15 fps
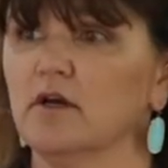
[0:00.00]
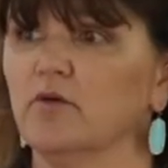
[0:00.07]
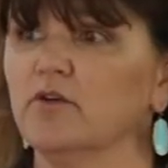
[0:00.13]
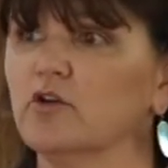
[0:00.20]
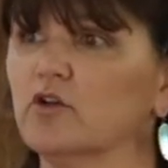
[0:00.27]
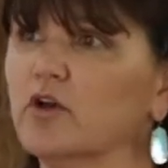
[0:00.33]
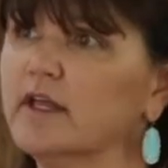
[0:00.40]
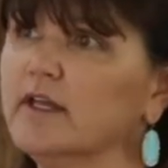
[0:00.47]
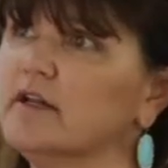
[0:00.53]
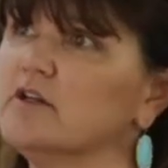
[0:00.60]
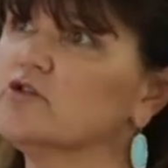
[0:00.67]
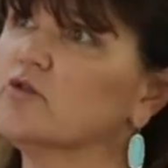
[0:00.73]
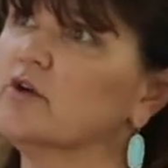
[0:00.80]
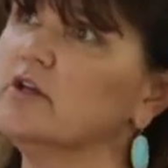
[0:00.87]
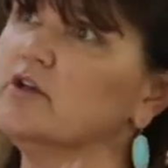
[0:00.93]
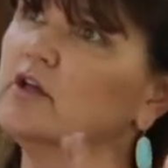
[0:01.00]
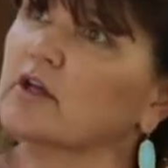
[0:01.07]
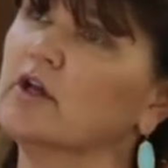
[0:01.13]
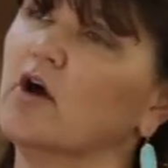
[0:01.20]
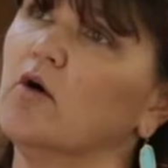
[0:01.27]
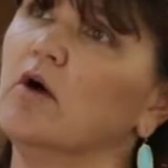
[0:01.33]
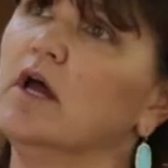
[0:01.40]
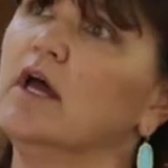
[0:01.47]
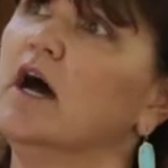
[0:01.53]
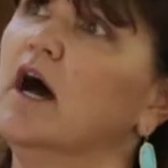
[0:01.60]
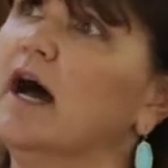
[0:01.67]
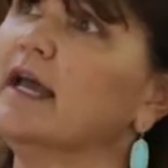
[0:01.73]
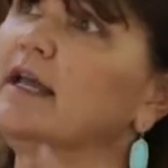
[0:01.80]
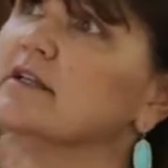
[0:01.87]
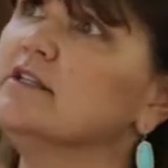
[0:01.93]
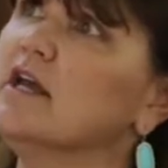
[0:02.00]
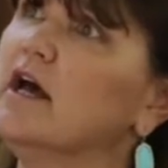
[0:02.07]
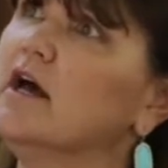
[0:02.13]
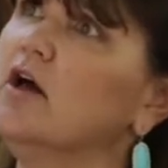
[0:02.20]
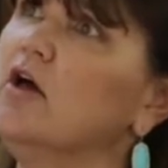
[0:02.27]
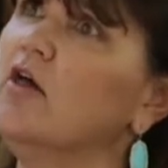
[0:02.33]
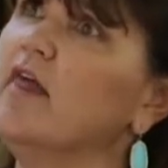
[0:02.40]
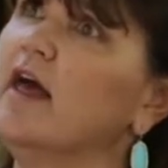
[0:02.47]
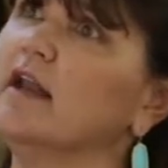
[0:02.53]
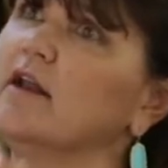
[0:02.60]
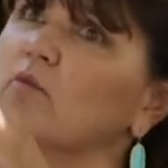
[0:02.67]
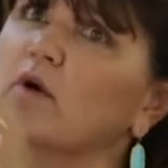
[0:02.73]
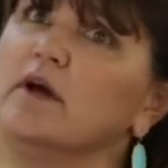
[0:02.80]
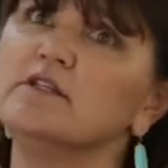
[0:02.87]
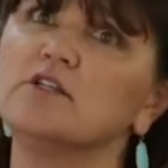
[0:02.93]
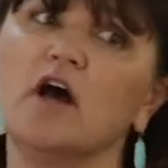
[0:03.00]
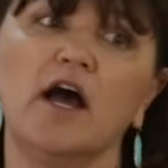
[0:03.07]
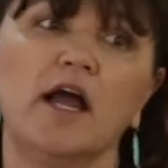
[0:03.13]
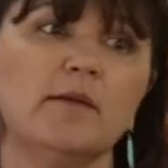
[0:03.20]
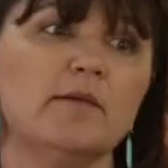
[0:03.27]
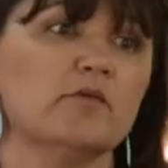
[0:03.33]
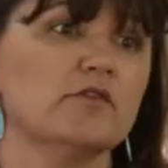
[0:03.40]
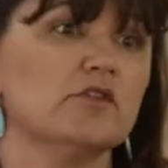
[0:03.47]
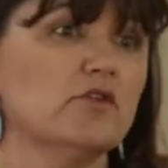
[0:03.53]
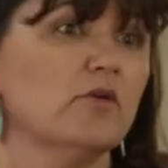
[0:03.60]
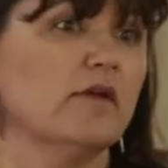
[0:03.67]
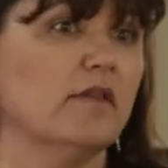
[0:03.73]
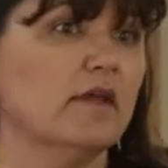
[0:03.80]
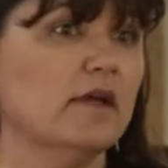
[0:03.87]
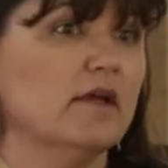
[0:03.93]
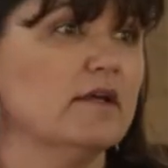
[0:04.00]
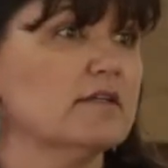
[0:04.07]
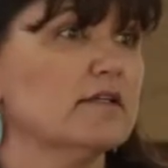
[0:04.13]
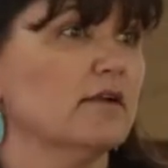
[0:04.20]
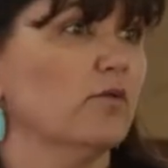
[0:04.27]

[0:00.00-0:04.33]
And you're looking at a tree and you can go, I can tell that at one time it was doing this,